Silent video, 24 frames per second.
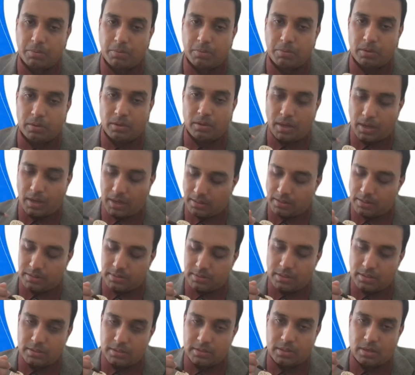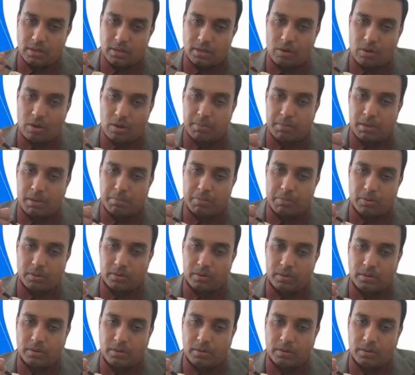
bone, and this is the normal bone.